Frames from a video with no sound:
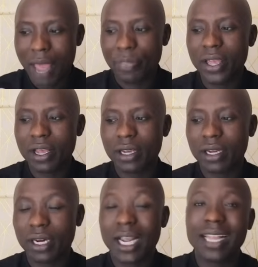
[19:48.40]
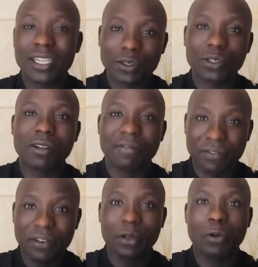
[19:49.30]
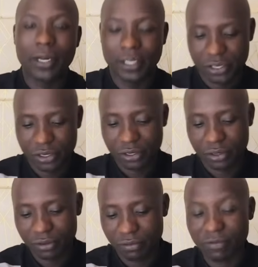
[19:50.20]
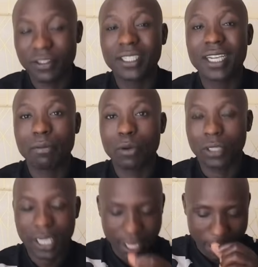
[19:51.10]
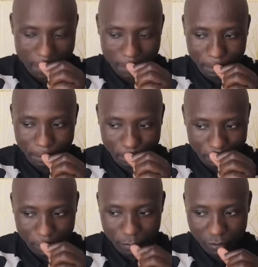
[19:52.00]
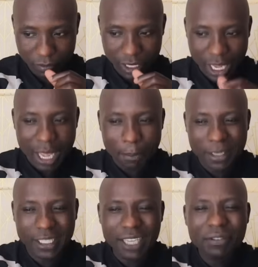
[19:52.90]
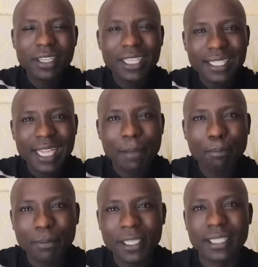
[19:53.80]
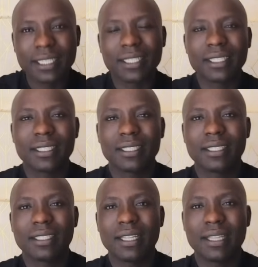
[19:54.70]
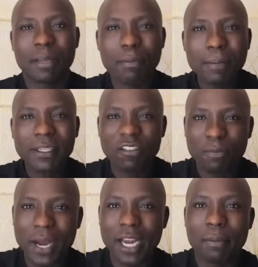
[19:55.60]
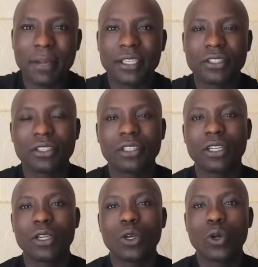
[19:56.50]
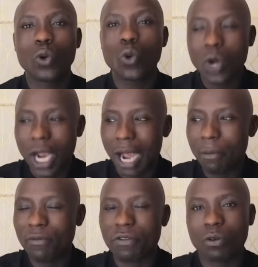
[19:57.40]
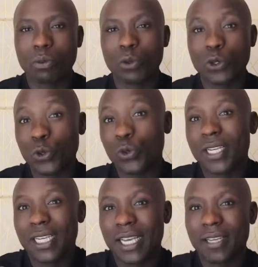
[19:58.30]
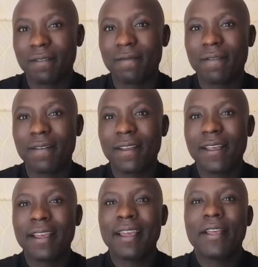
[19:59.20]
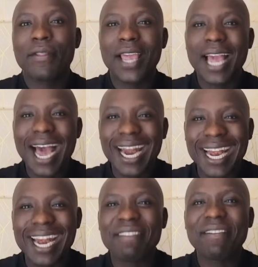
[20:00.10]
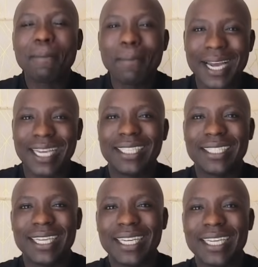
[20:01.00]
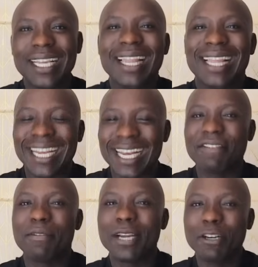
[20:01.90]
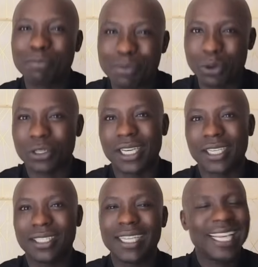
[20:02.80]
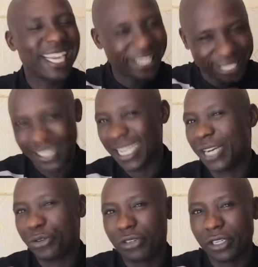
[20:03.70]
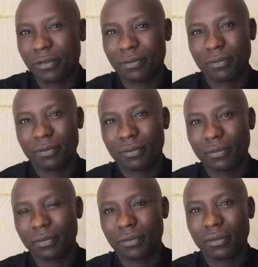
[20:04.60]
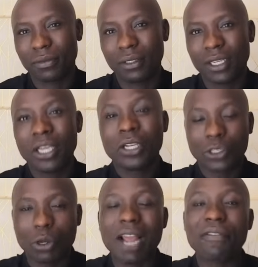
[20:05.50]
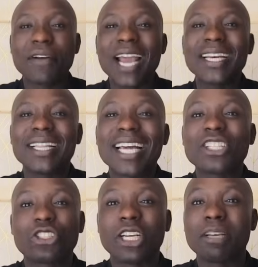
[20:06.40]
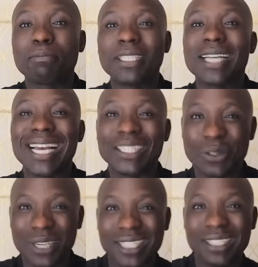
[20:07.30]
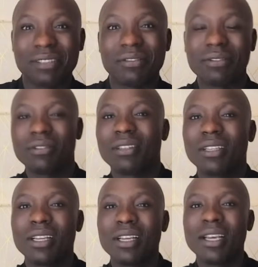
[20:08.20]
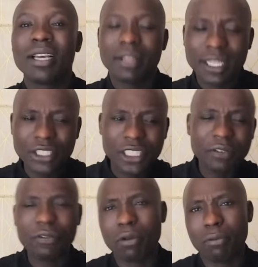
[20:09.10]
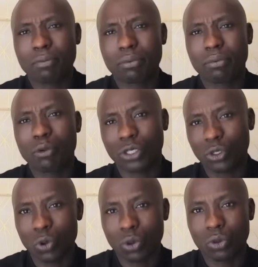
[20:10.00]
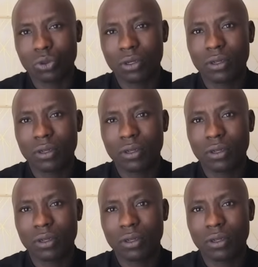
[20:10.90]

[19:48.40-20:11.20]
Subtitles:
I think Rigathi is also a frequent visitor in Mount Kenya. But even these MPs, the members of parliament who come from UDA, they are never marketing government projects in this country. So I find that charge a bit isolated, The chief whip, Osoro.